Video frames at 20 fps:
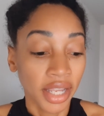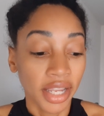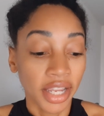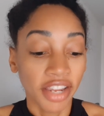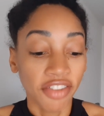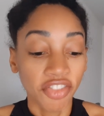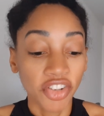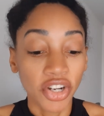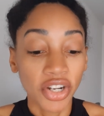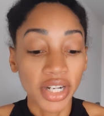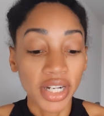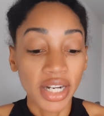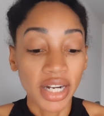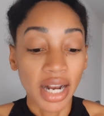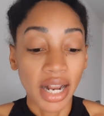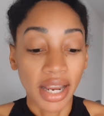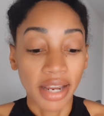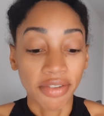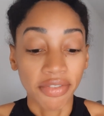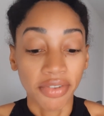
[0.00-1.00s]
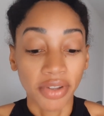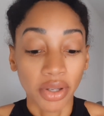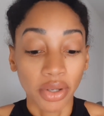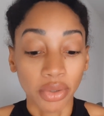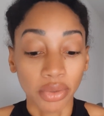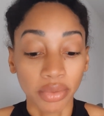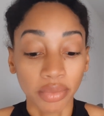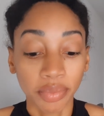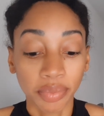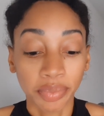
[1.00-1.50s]
If you're in an
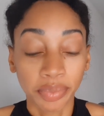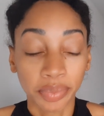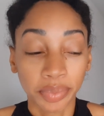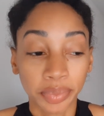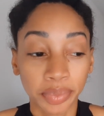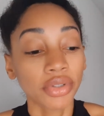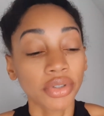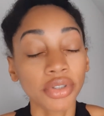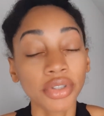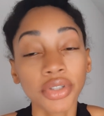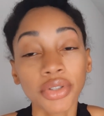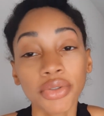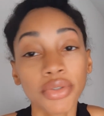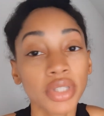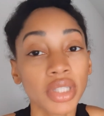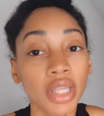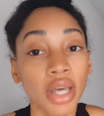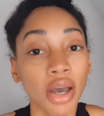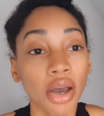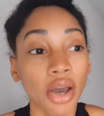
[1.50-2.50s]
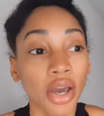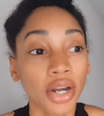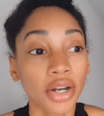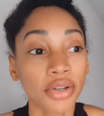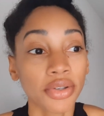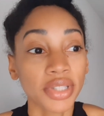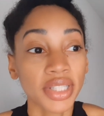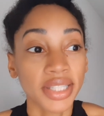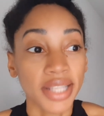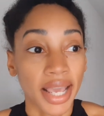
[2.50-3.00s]
iPhone, you'll use the
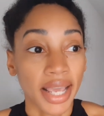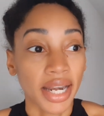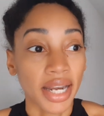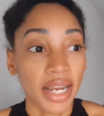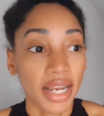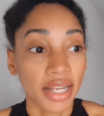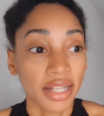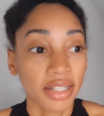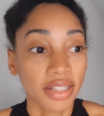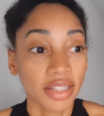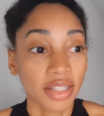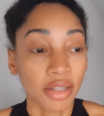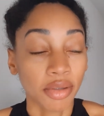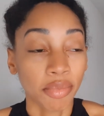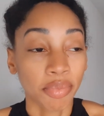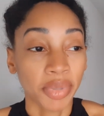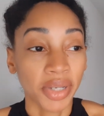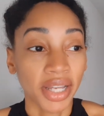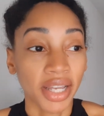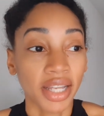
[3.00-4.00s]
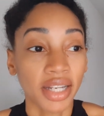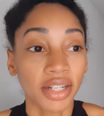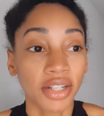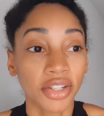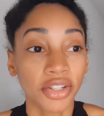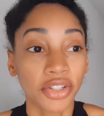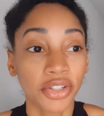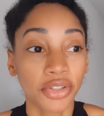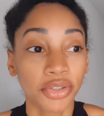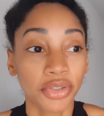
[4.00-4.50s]
auto settings, but
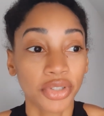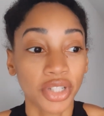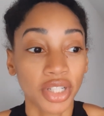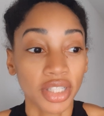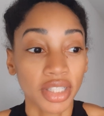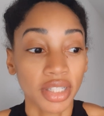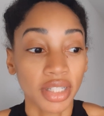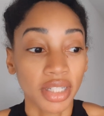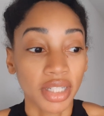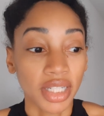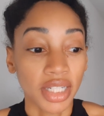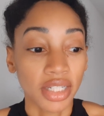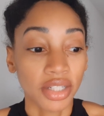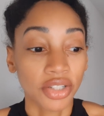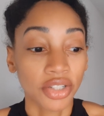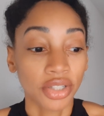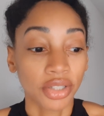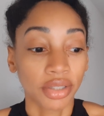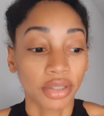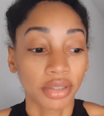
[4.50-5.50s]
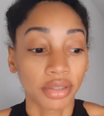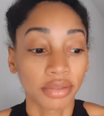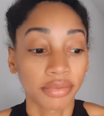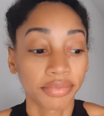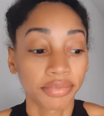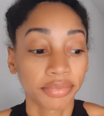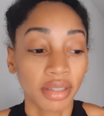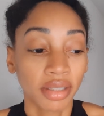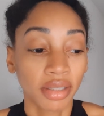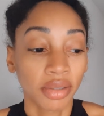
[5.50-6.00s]
you just need to
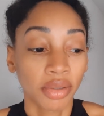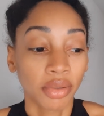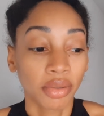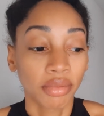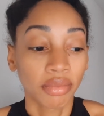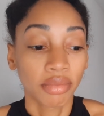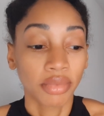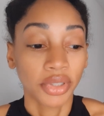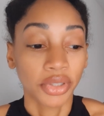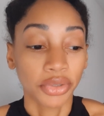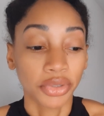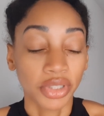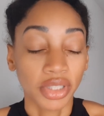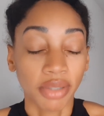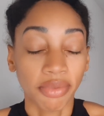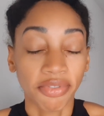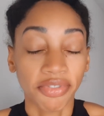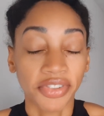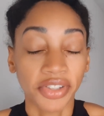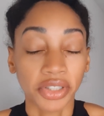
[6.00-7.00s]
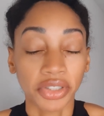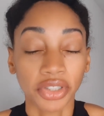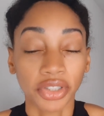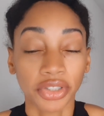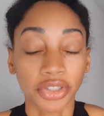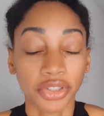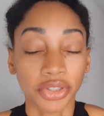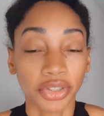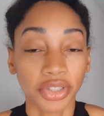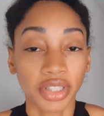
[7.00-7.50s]
use some
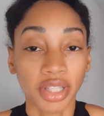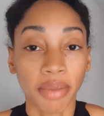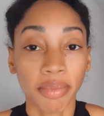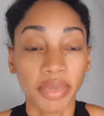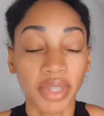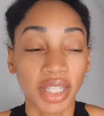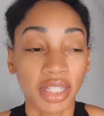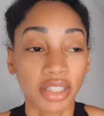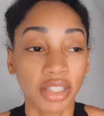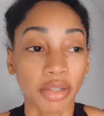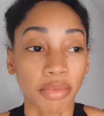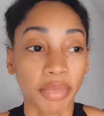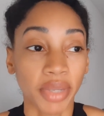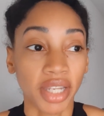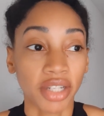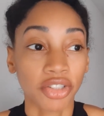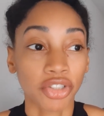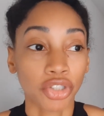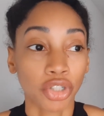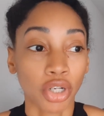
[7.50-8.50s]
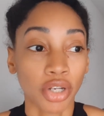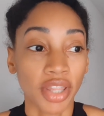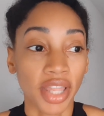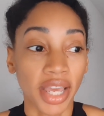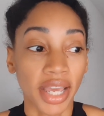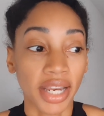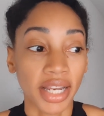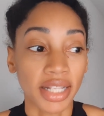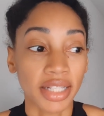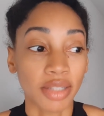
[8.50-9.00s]
filters or something to make sure
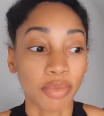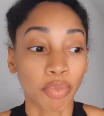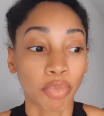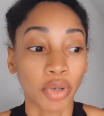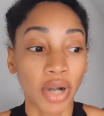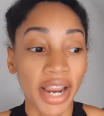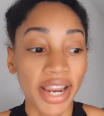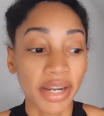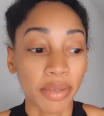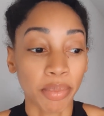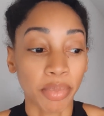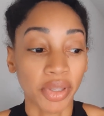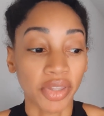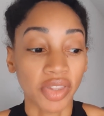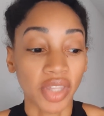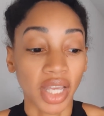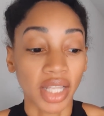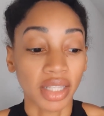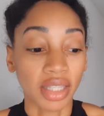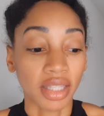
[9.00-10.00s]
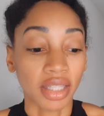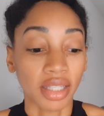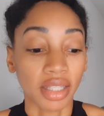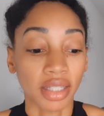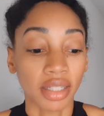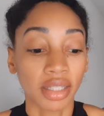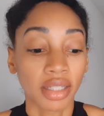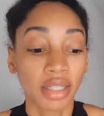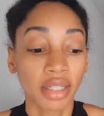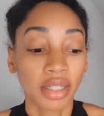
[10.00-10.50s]
that it's bright, but that
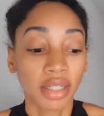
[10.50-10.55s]
the